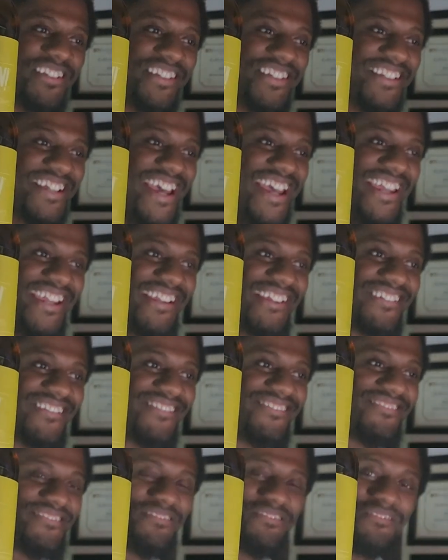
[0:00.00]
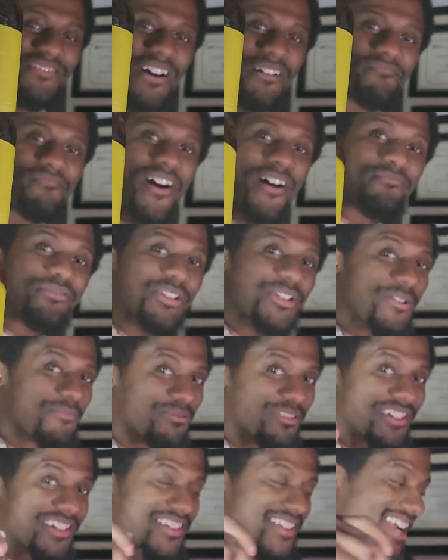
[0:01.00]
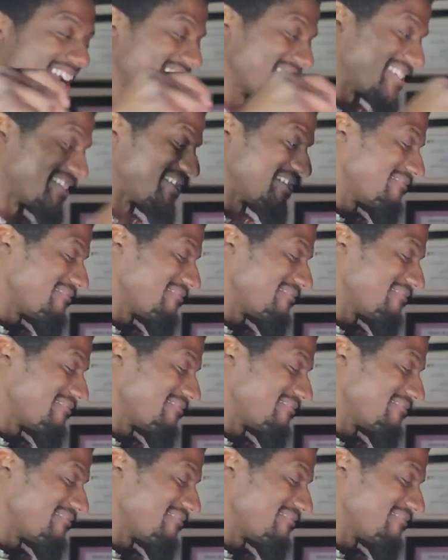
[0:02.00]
today. Oh, I'm super excited.